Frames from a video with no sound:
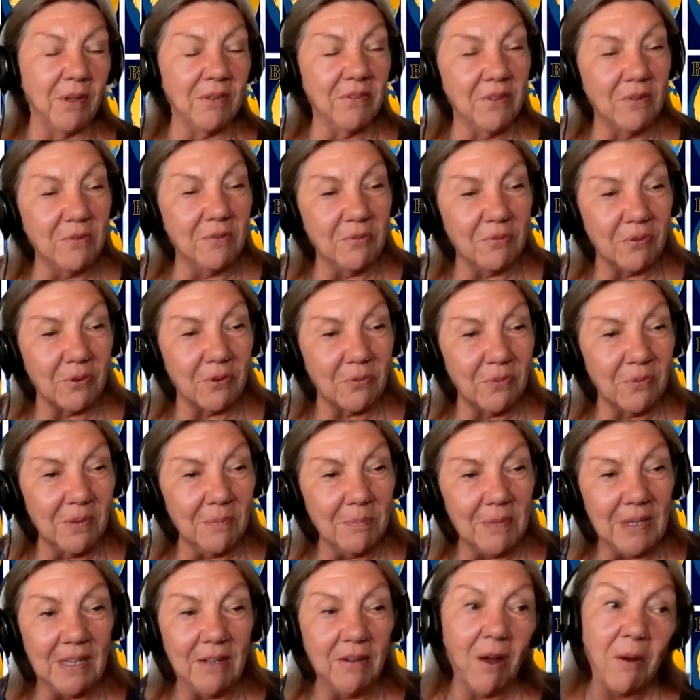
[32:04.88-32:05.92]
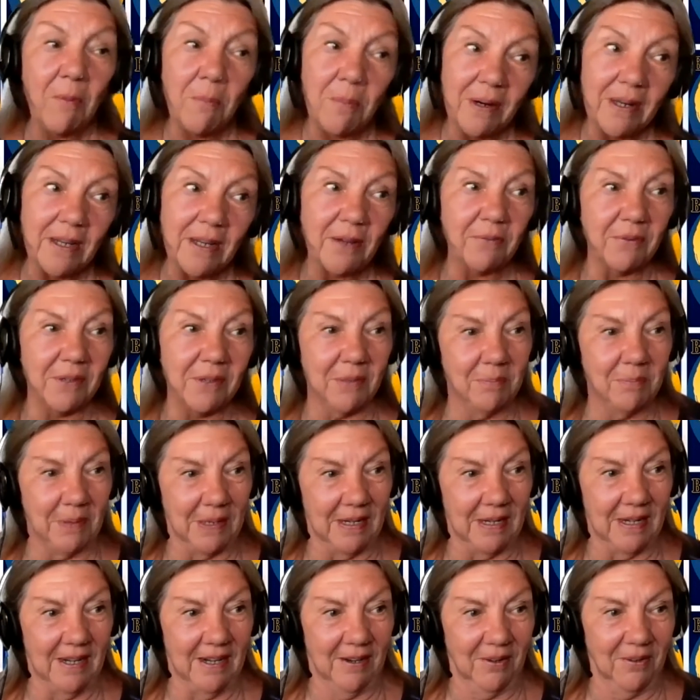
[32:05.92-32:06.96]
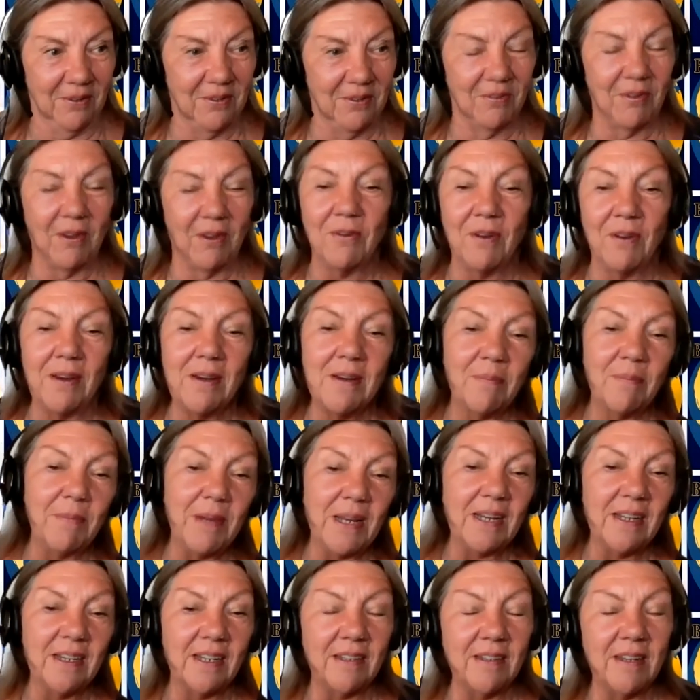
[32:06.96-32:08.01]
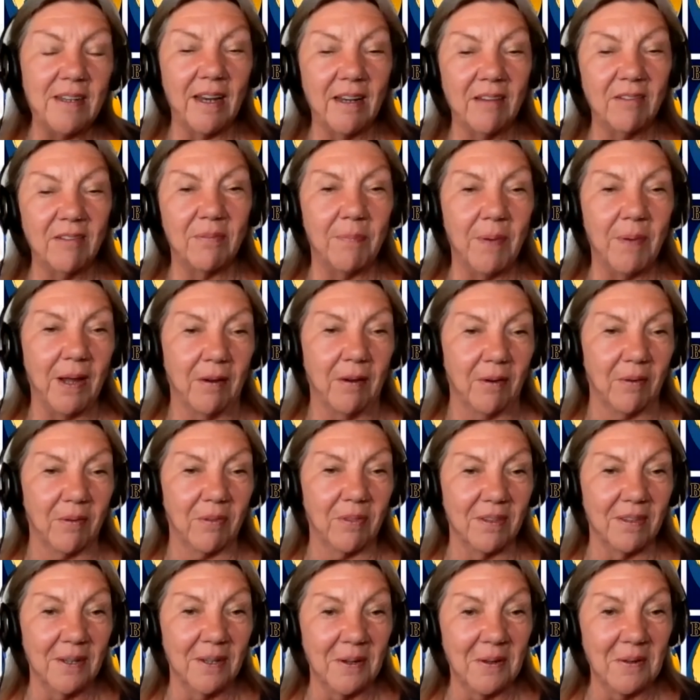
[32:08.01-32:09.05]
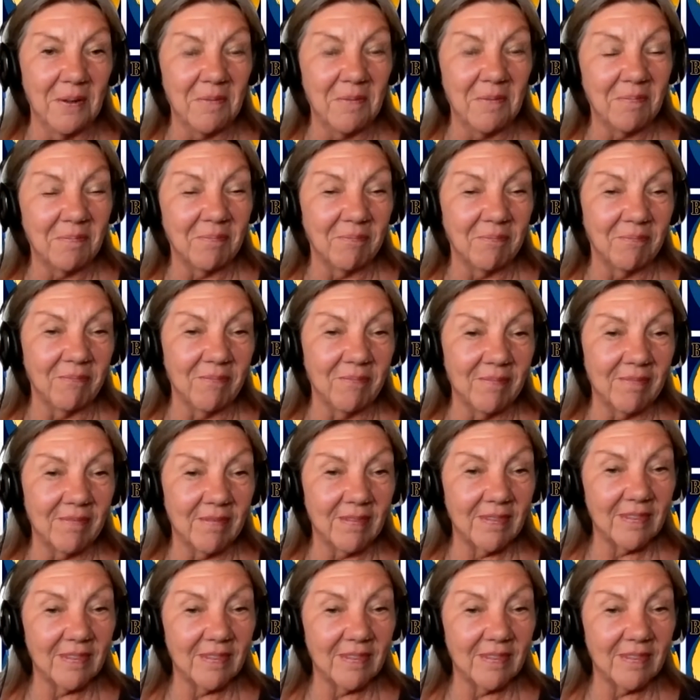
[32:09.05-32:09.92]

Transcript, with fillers: wasn't for women, nobody would be here. So I mean, it takes both. It